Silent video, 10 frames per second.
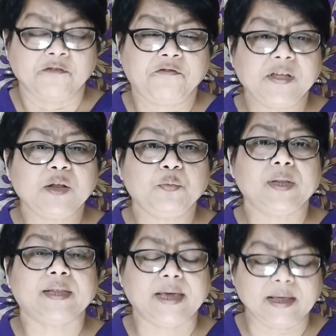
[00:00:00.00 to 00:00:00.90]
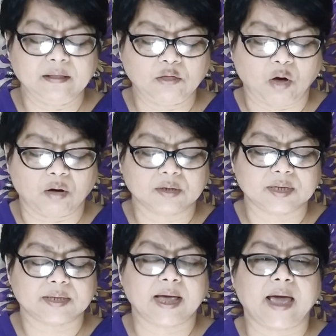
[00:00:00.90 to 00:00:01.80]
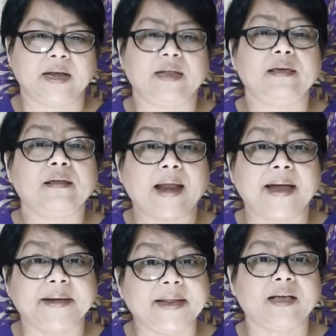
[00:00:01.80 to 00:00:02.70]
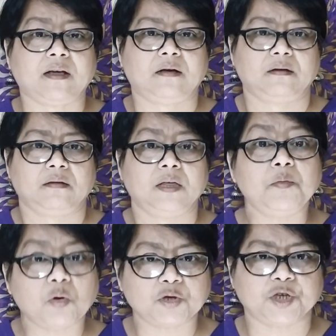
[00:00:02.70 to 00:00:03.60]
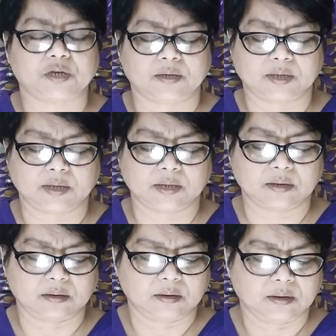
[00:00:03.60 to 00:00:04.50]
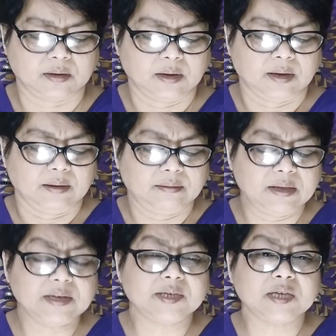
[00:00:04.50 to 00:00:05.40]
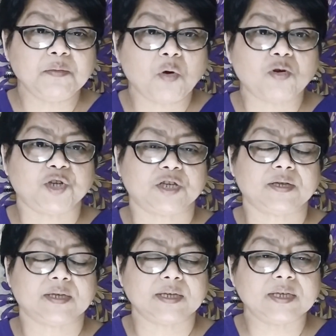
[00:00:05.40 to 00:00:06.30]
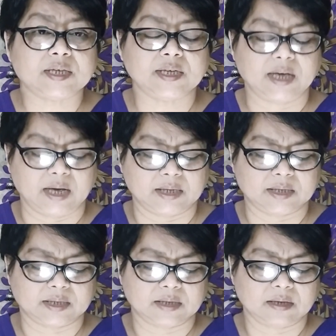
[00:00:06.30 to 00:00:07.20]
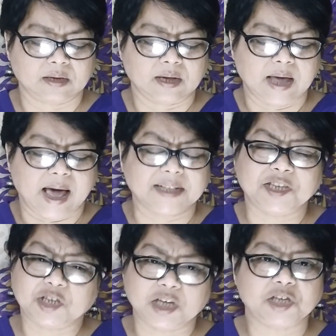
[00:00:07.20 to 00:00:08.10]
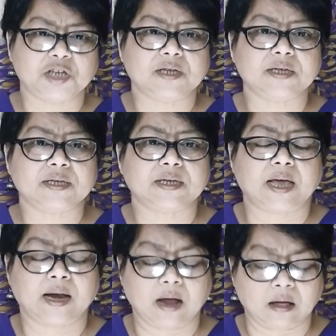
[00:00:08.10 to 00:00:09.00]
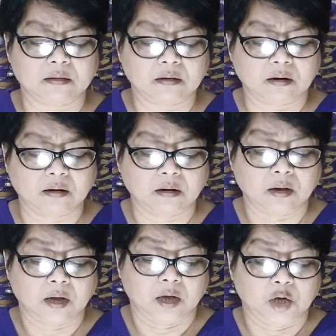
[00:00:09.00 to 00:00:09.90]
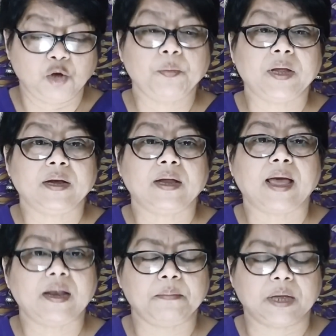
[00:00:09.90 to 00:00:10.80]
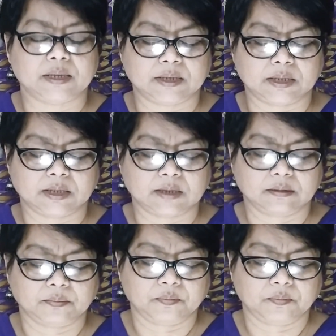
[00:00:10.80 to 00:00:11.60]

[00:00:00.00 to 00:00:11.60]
filled with keen thoughts and erratic emotions. These emotions instigates agitations and other human elements,